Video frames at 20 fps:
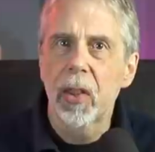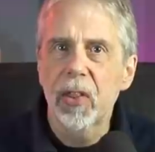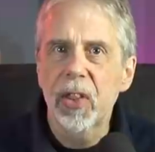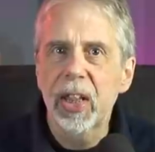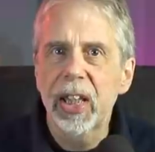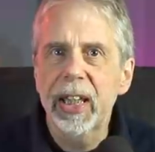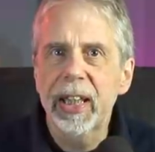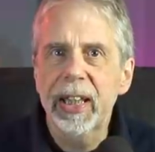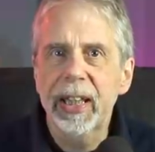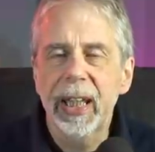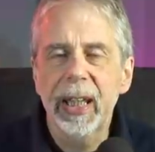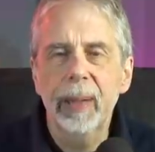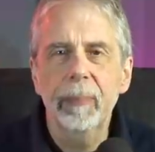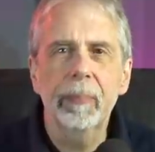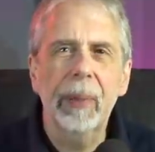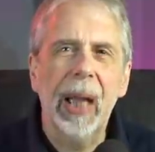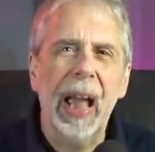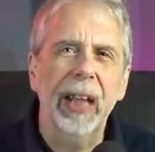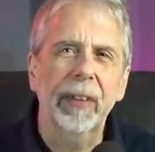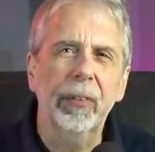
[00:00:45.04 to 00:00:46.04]
The
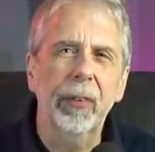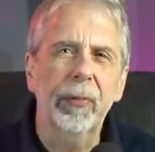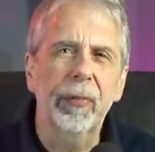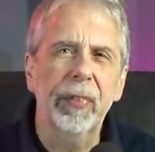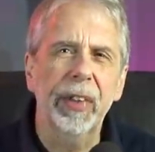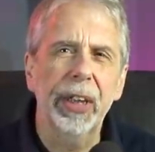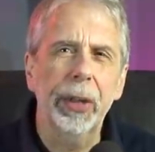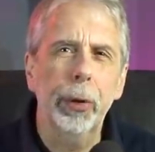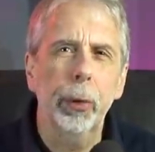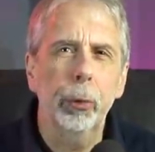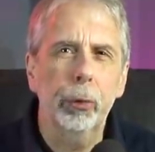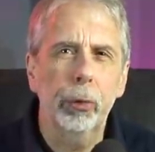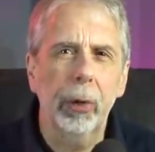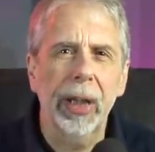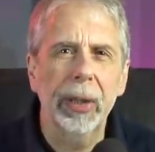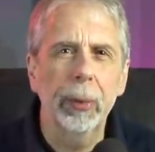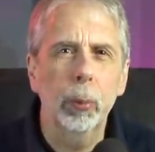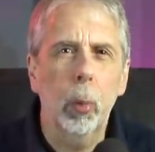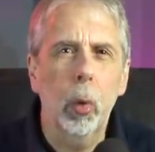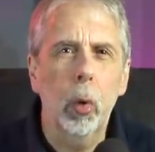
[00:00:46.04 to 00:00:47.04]
impact of the
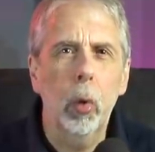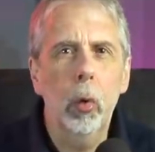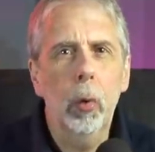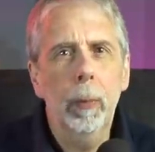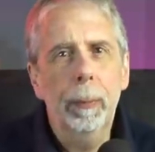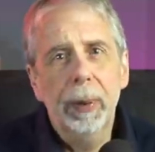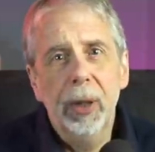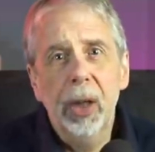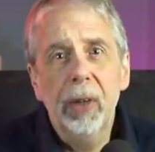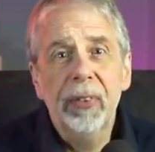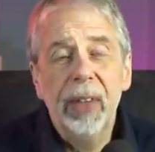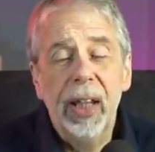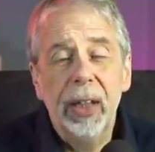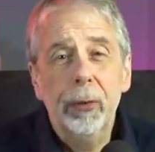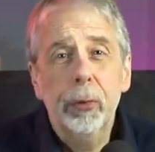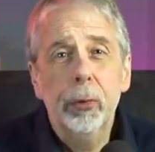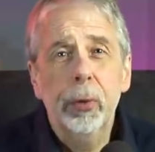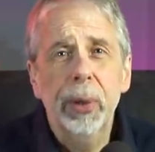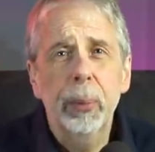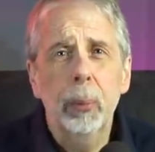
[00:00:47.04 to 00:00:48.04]
Ukraine war, plus
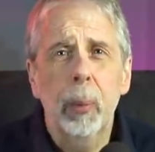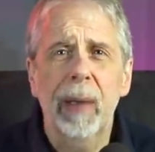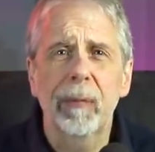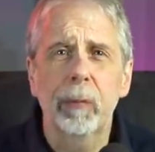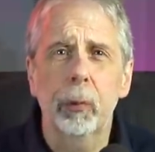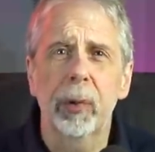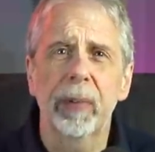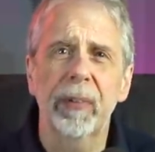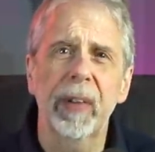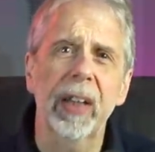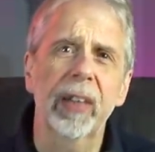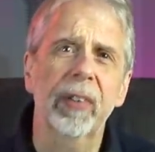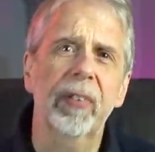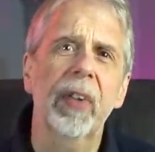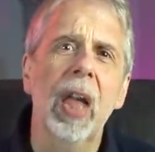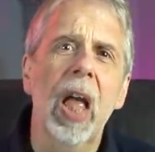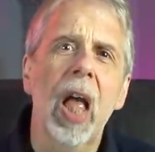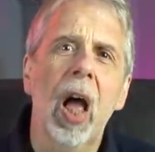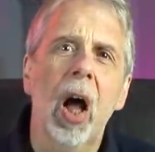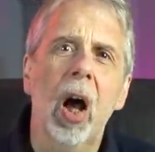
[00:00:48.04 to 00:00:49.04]
extreme weather events,
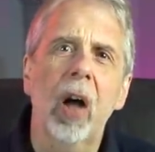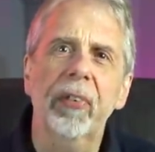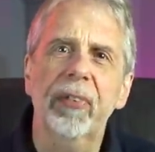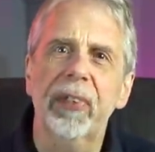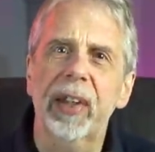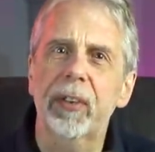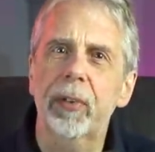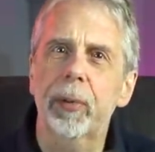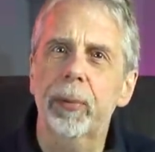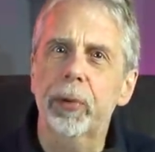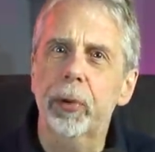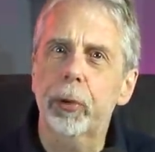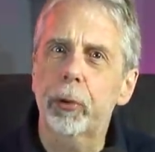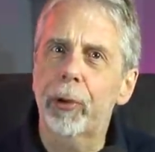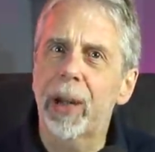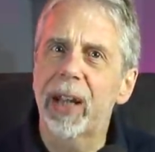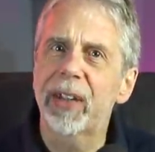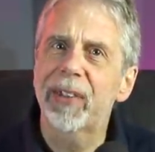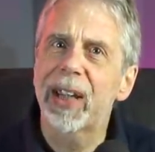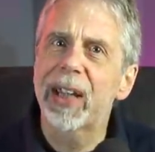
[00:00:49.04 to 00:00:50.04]
are set up to
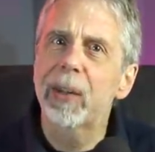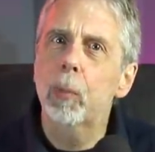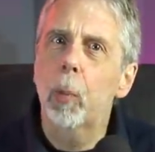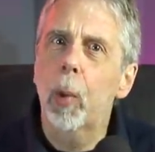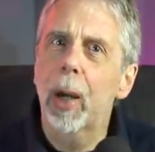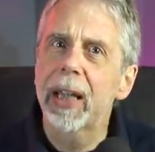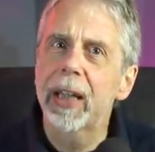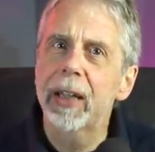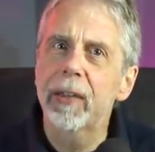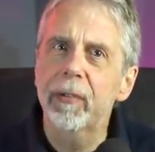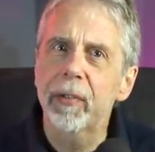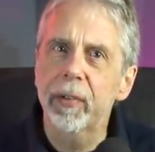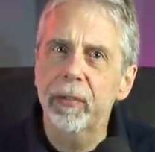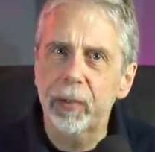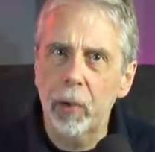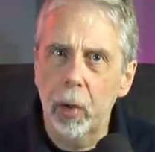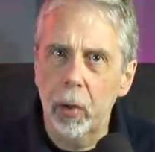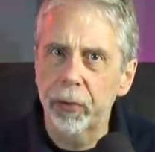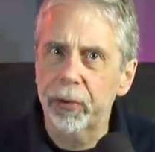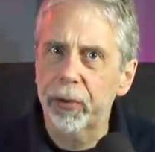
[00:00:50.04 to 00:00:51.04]
create a wave of
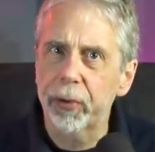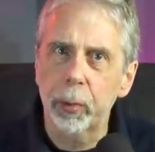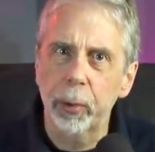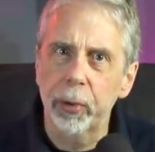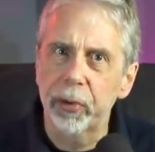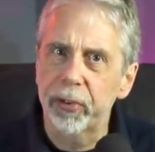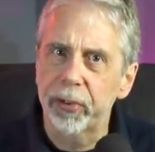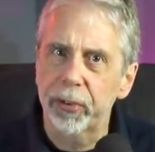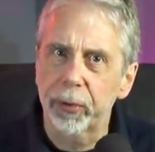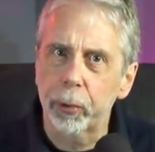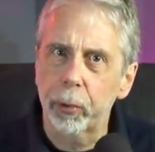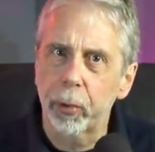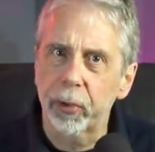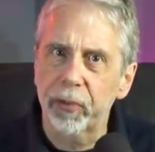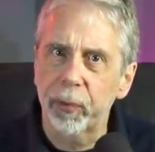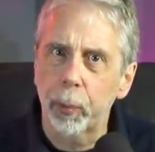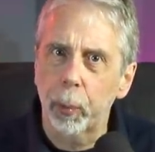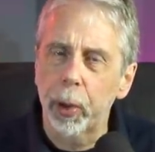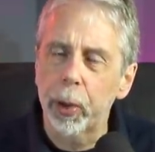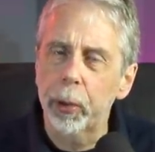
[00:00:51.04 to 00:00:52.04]
consequences across
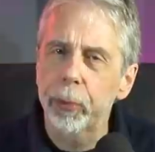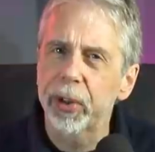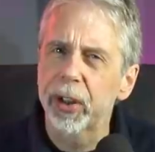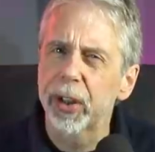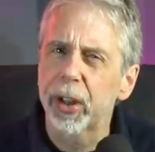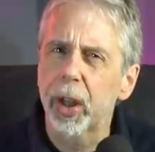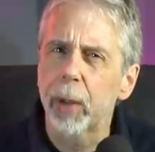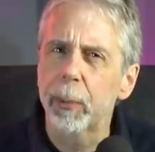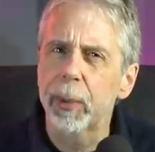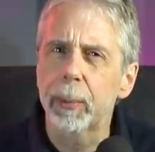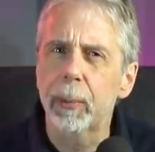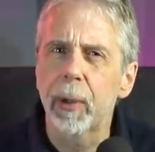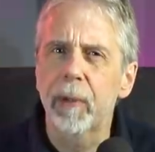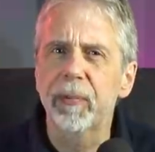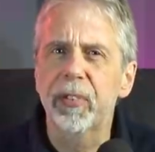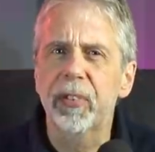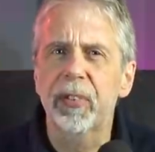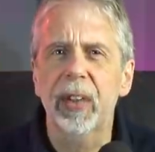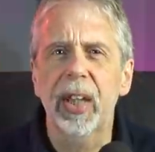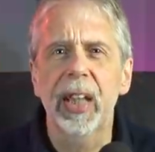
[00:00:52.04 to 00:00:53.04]
the world in the coming
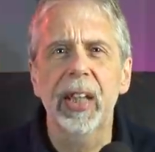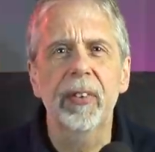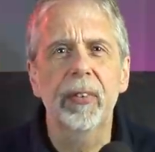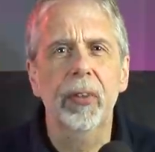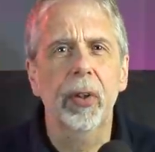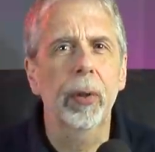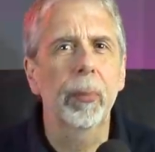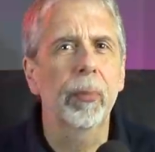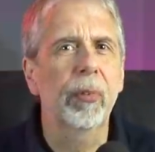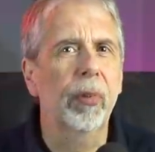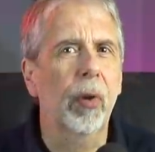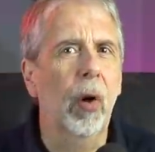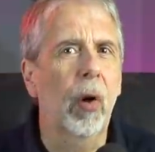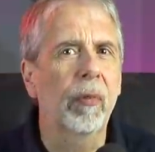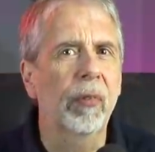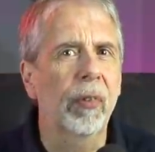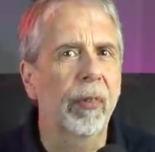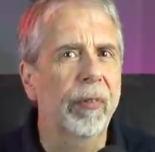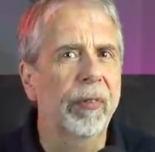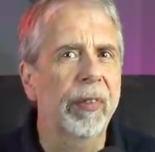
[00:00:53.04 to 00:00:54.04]
months in terms
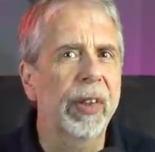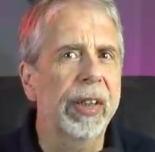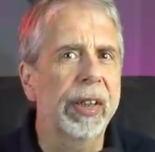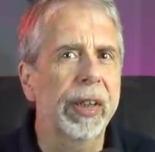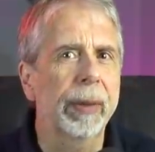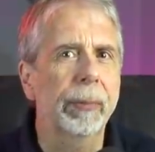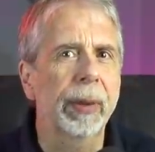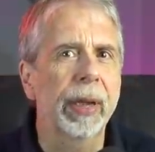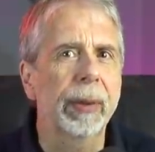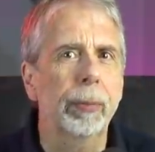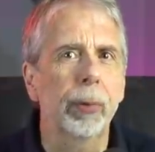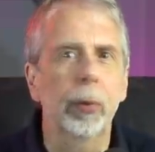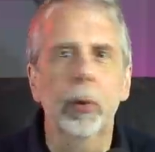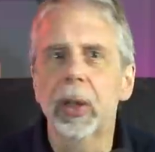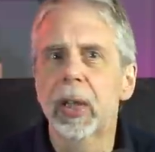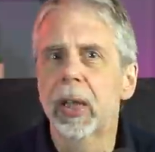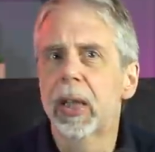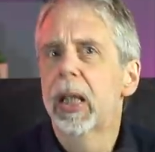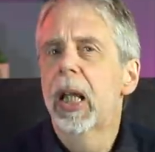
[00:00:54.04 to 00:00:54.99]
of feeding people.